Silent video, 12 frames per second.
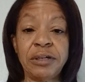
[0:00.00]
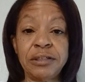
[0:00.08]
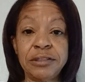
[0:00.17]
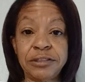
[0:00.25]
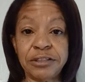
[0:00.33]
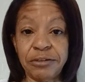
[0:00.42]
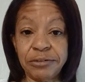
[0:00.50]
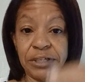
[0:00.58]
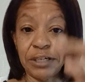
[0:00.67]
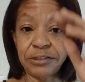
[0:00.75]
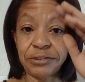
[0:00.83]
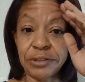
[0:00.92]
So
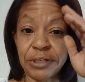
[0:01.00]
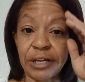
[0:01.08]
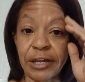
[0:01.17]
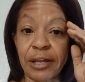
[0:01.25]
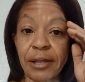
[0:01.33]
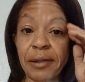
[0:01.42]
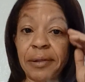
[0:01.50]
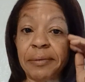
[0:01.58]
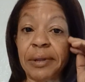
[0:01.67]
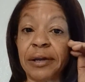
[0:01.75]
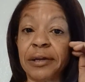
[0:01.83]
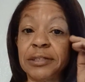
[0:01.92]
yesterday,
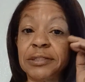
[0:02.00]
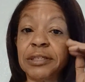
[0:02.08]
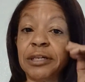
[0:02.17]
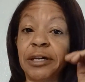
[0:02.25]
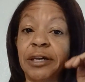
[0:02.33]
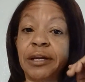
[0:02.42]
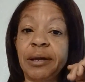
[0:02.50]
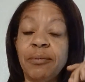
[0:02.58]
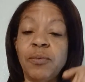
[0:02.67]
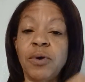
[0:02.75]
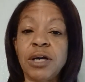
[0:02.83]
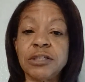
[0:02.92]
like I said,
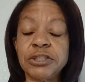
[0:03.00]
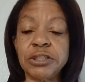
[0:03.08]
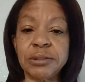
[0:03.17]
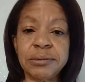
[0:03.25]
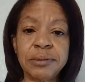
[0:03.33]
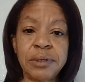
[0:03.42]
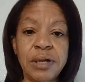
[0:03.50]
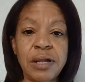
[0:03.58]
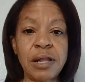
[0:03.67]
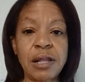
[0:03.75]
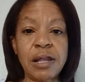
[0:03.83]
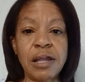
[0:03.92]
I'm watching,
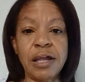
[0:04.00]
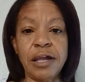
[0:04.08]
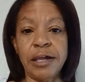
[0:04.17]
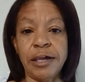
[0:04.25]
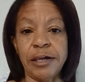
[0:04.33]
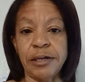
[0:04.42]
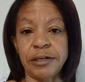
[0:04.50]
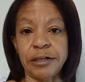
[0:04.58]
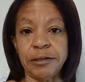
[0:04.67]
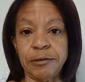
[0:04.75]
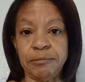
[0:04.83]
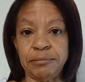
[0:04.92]

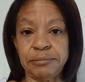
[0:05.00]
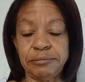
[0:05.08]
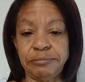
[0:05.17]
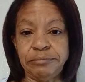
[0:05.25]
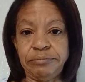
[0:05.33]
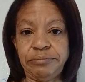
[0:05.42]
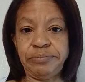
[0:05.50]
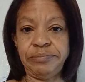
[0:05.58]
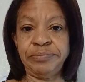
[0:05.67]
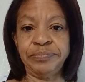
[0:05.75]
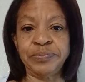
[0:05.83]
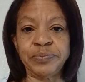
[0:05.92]
and
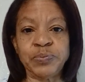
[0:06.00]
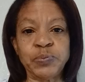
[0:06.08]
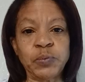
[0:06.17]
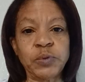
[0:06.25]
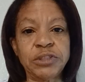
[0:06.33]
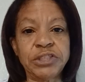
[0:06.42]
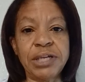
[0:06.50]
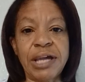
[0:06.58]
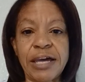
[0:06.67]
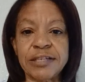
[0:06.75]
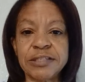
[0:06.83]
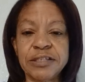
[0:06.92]
she
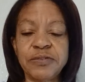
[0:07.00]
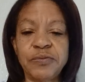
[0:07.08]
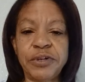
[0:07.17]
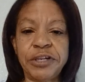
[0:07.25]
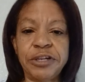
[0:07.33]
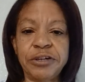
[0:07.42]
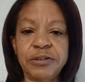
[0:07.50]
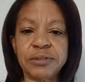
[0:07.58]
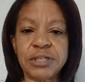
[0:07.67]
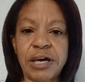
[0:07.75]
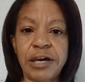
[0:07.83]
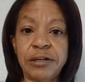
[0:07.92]
has this video
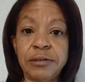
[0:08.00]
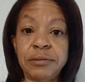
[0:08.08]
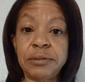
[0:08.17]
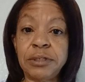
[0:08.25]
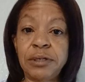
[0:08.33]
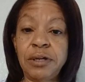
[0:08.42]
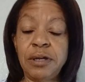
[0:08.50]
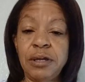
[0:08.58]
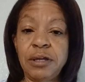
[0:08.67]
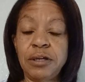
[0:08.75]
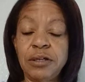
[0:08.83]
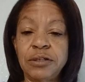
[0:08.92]
titled
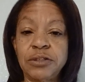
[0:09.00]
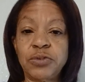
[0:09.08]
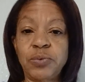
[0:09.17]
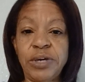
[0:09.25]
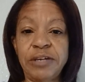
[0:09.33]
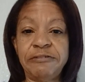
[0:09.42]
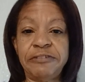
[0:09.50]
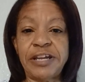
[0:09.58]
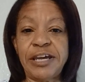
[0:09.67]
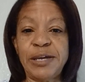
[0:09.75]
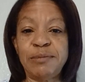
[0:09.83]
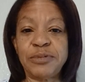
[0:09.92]
"Twin
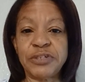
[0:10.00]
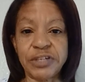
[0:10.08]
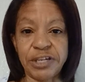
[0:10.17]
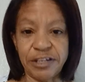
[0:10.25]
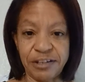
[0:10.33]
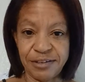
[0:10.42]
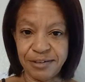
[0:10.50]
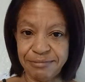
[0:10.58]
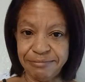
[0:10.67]
Flame Shit."